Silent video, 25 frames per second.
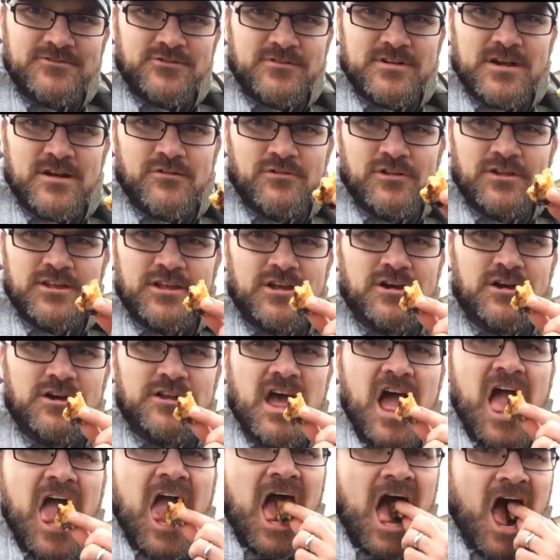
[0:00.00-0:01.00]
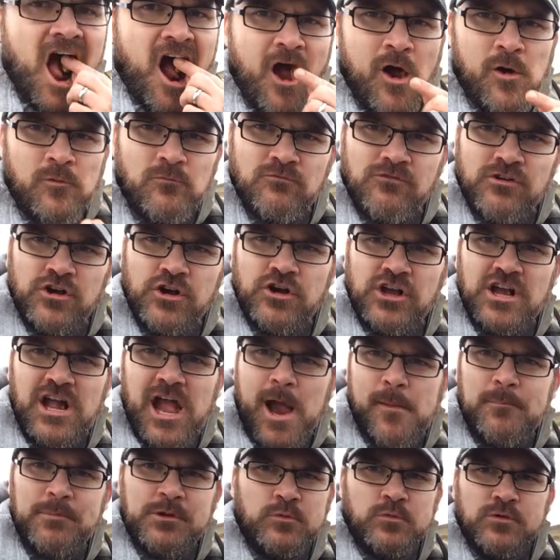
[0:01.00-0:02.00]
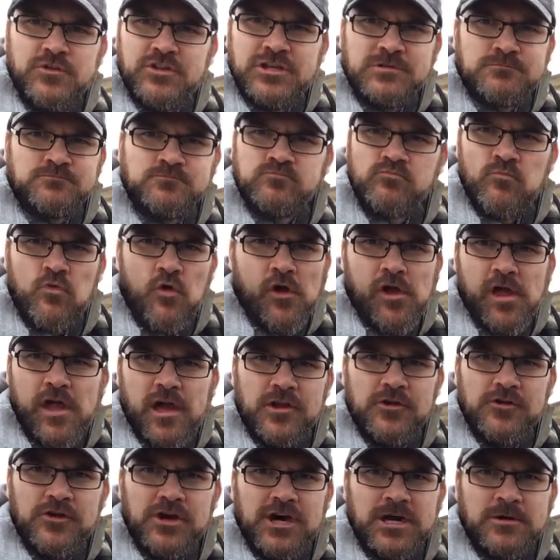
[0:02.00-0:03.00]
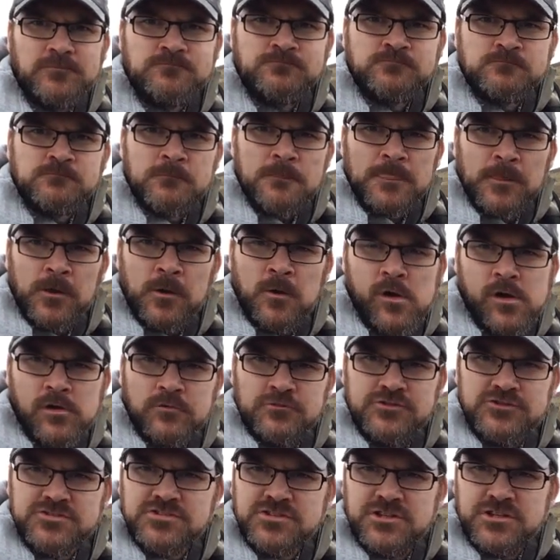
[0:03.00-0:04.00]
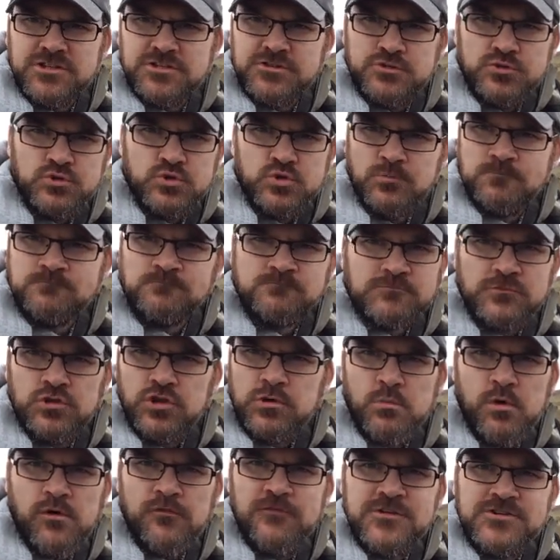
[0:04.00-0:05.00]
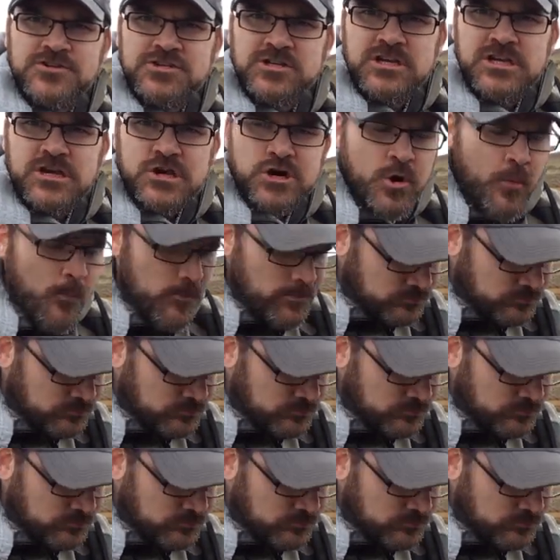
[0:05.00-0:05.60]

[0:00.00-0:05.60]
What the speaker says: turned out really good. I'm very happy with it. And just gonna do a little more fishing here, a